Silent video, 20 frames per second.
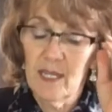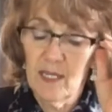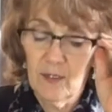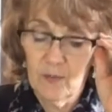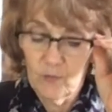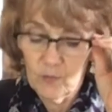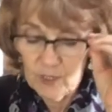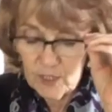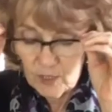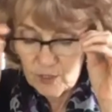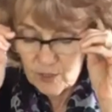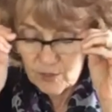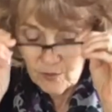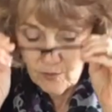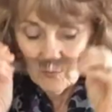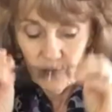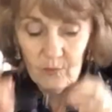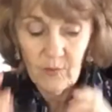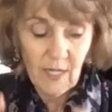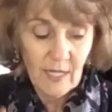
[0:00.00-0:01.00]
in which
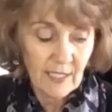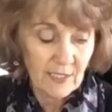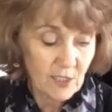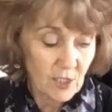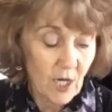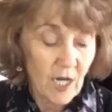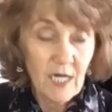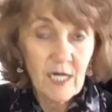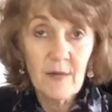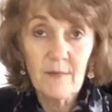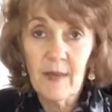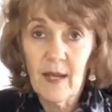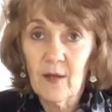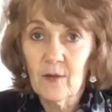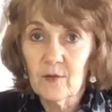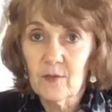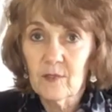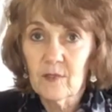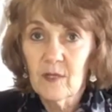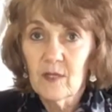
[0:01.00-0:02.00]
I talk
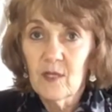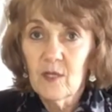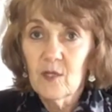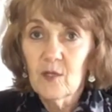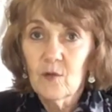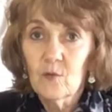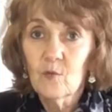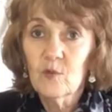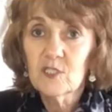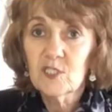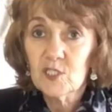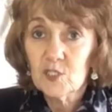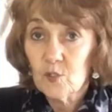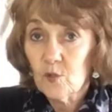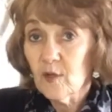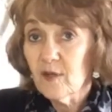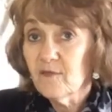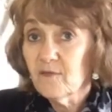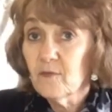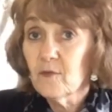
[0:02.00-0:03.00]
about which
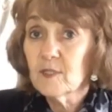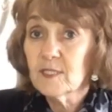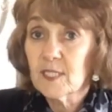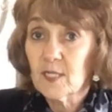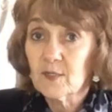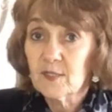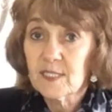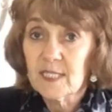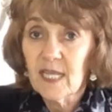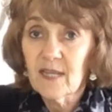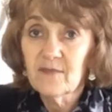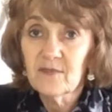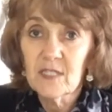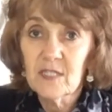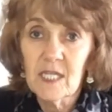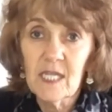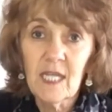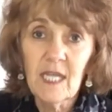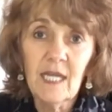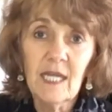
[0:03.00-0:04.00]
soy foods are safe
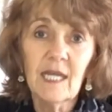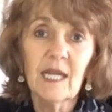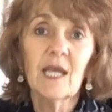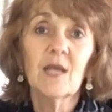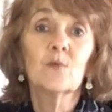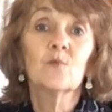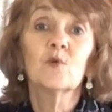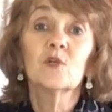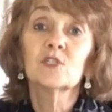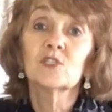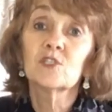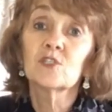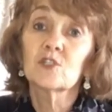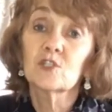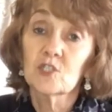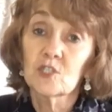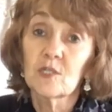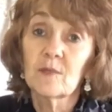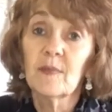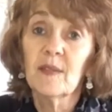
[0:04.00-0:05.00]
to eat and which
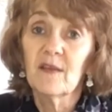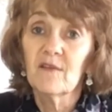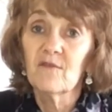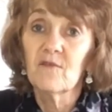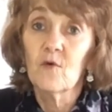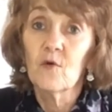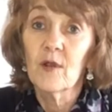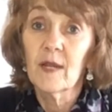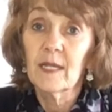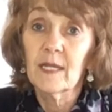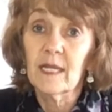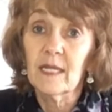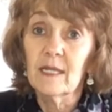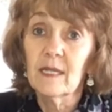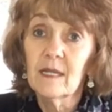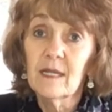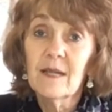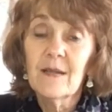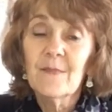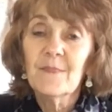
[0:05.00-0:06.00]
should be avoided.
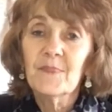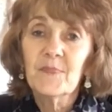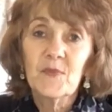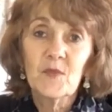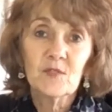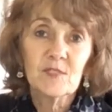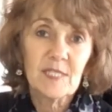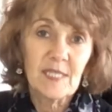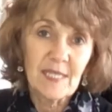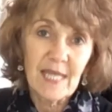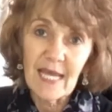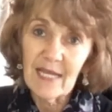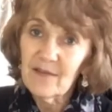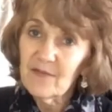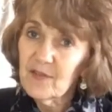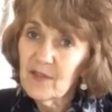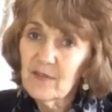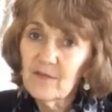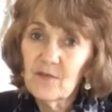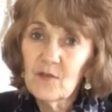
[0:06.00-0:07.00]
There's a lot
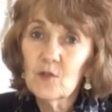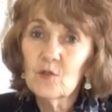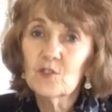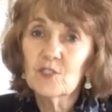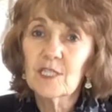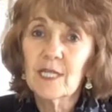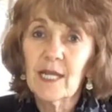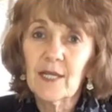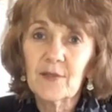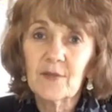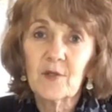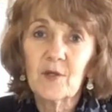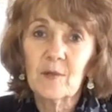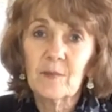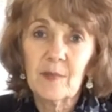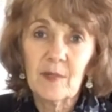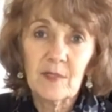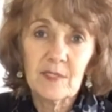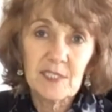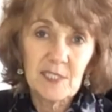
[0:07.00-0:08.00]
of confusion out there
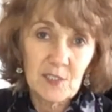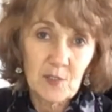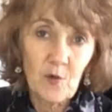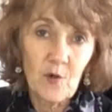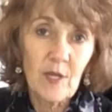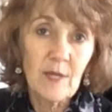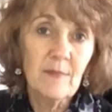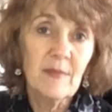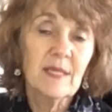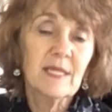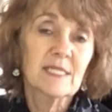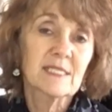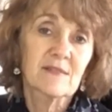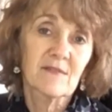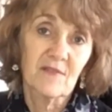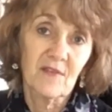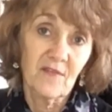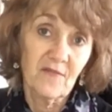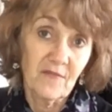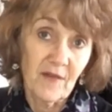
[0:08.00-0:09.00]
about soy because
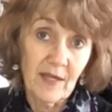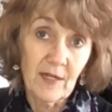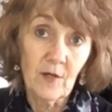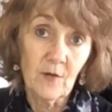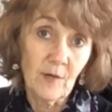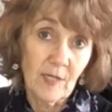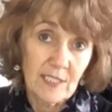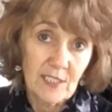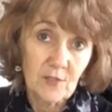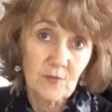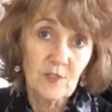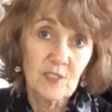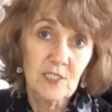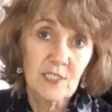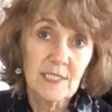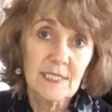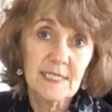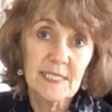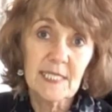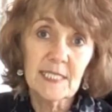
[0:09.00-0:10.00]
of the
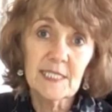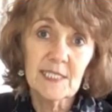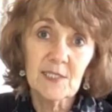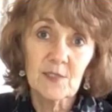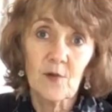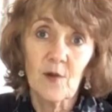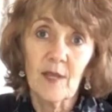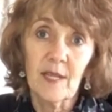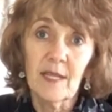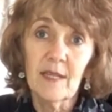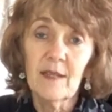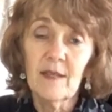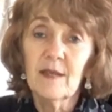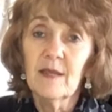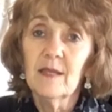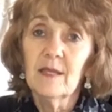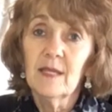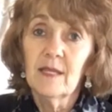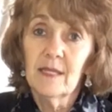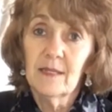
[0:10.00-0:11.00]
phytoestrogens in soy.
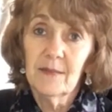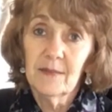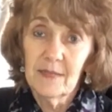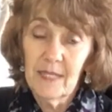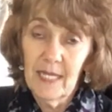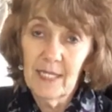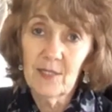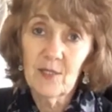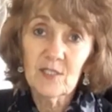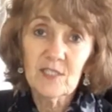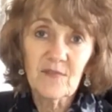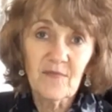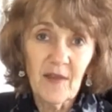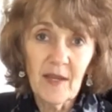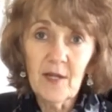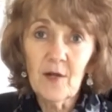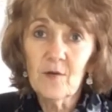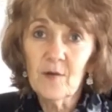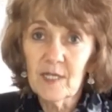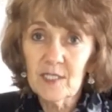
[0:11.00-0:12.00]
And those
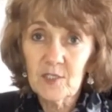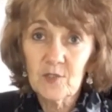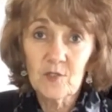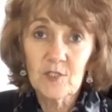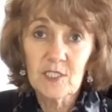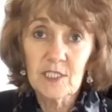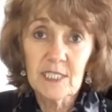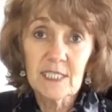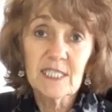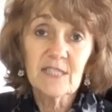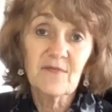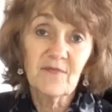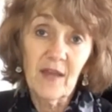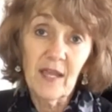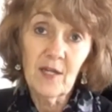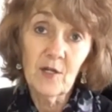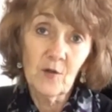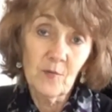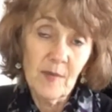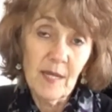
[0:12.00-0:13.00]
phytoestrogens,
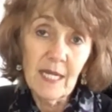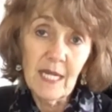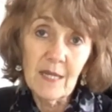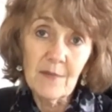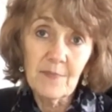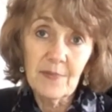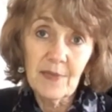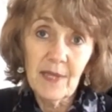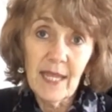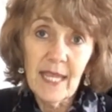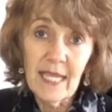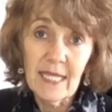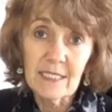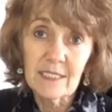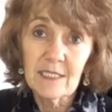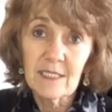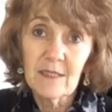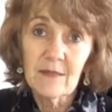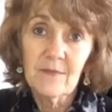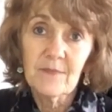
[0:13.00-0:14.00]
phyto meaning plant,